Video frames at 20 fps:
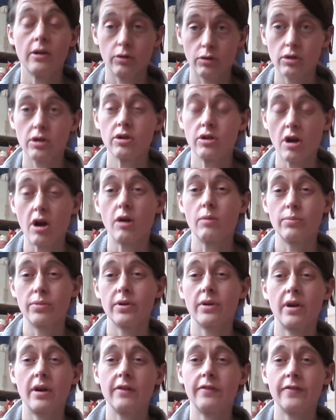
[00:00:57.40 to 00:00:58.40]
the nub
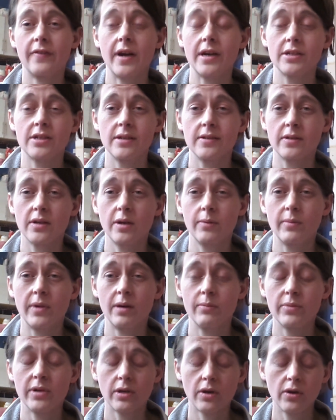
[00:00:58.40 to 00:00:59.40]
of fascism,
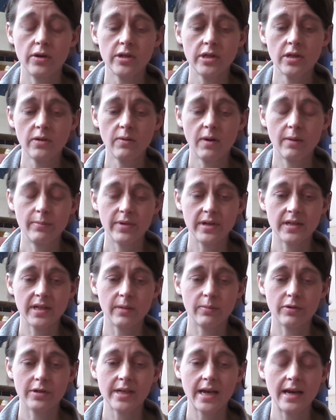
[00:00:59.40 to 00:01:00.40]
and because you are busy
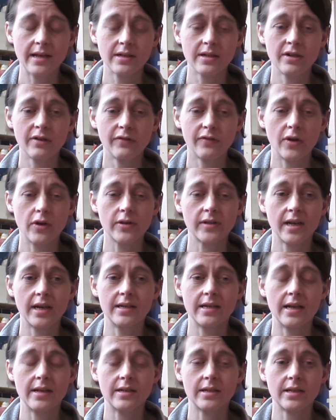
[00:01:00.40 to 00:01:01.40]
protecting a false
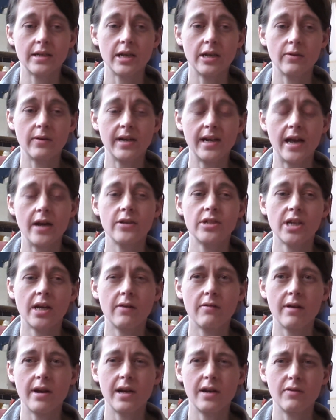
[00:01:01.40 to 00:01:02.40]
identity, you are now
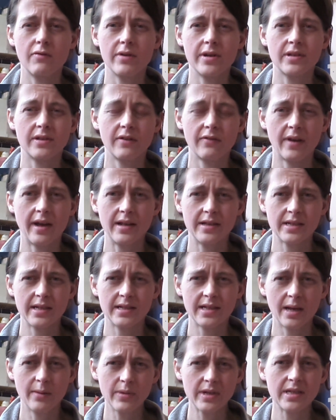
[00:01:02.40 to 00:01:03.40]
generating a risk of anti
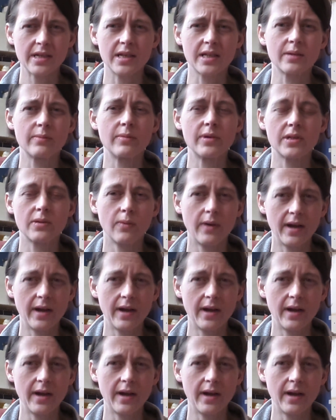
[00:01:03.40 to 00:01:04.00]
Semitism as